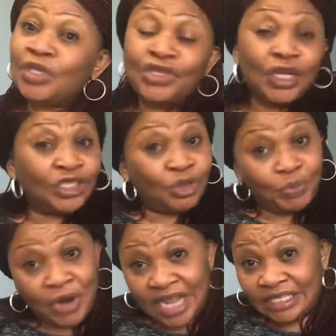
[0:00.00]
not
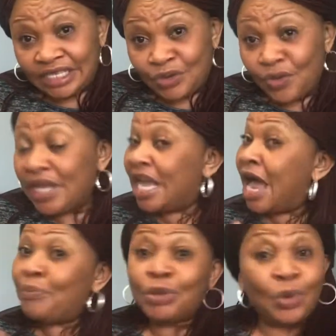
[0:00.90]
surprising, it
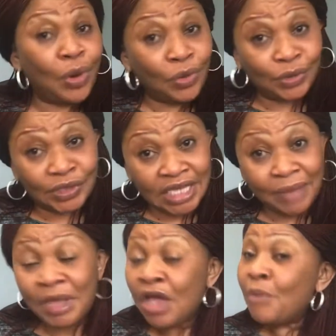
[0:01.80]
happened all the
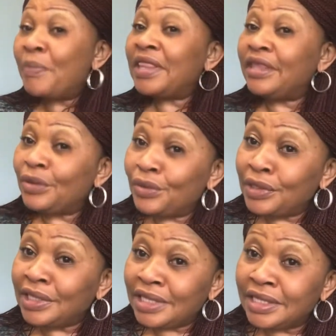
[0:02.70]
time. But the
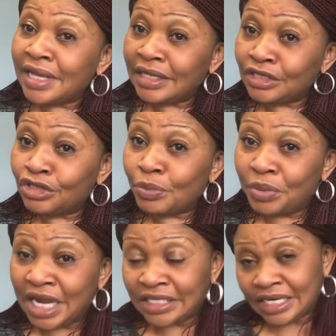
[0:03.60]
only thing that is
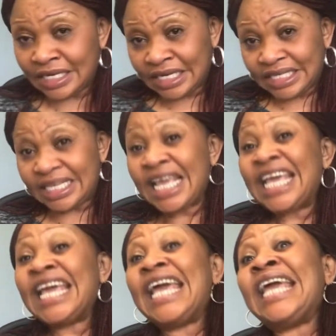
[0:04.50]
surprising in this
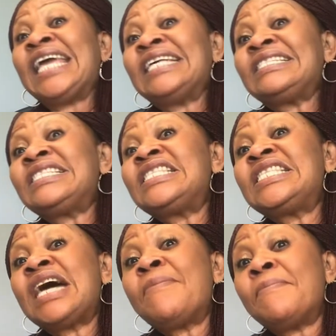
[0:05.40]
is
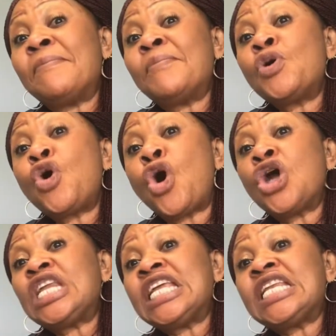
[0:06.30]
them
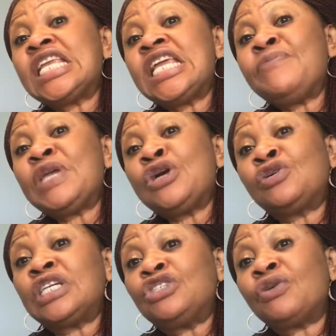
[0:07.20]
calling
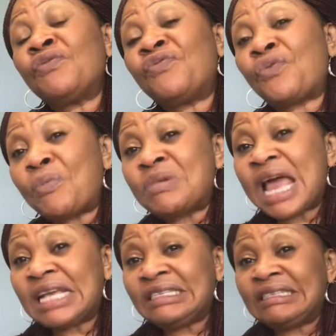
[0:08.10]
immigration from
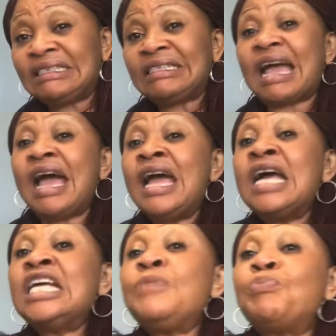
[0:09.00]
Nigeria,
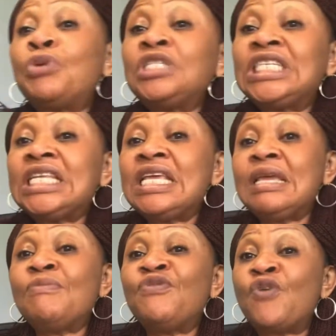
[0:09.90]
reporting
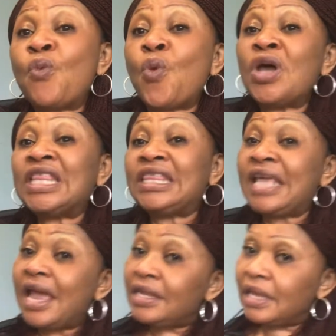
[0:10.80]
him for what
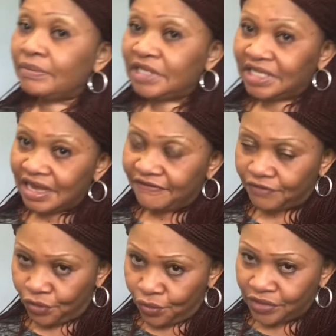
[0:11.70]
they themselves
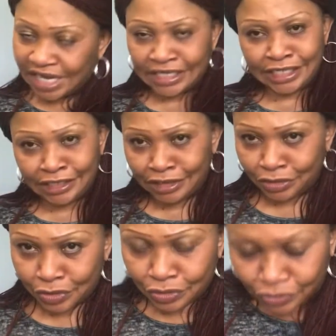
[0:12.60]
know that he
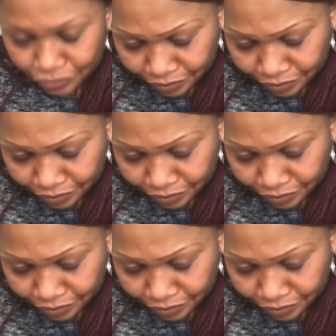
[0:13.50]
did not do.